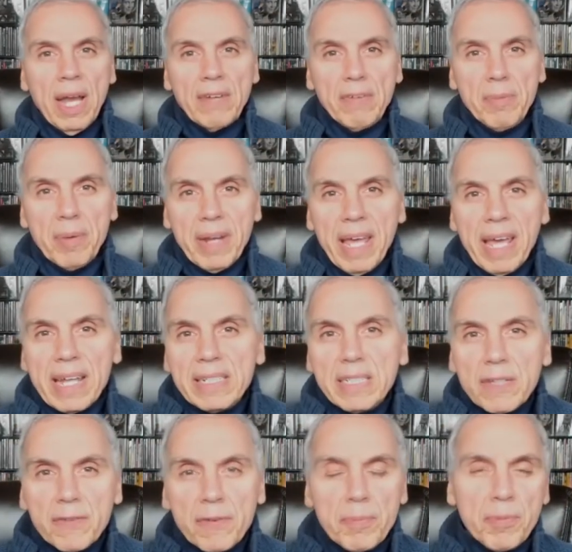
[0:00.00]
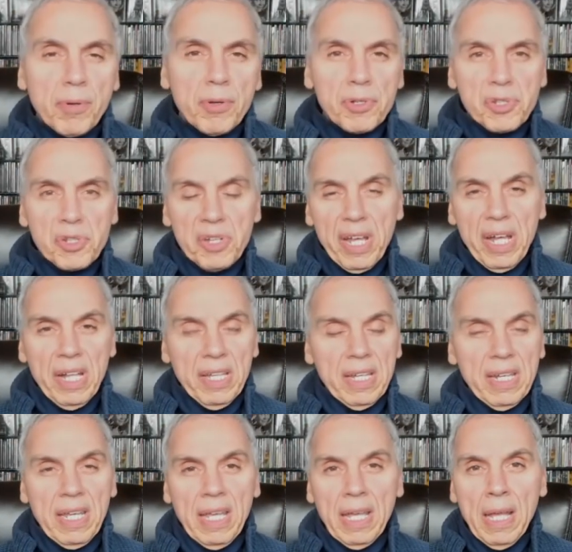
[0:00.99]
Everybody had a different
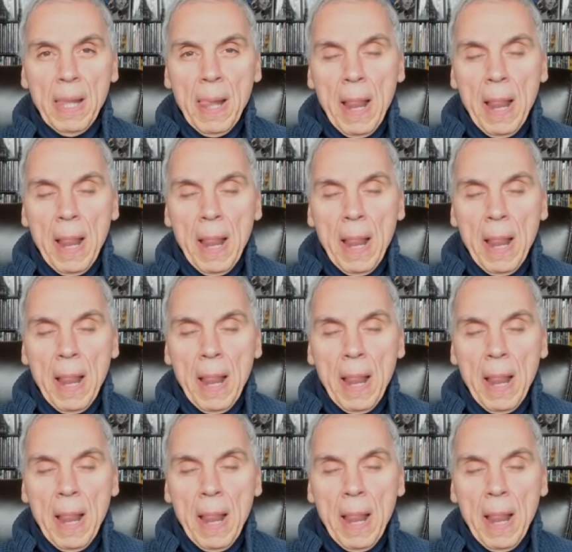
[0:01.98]
personality.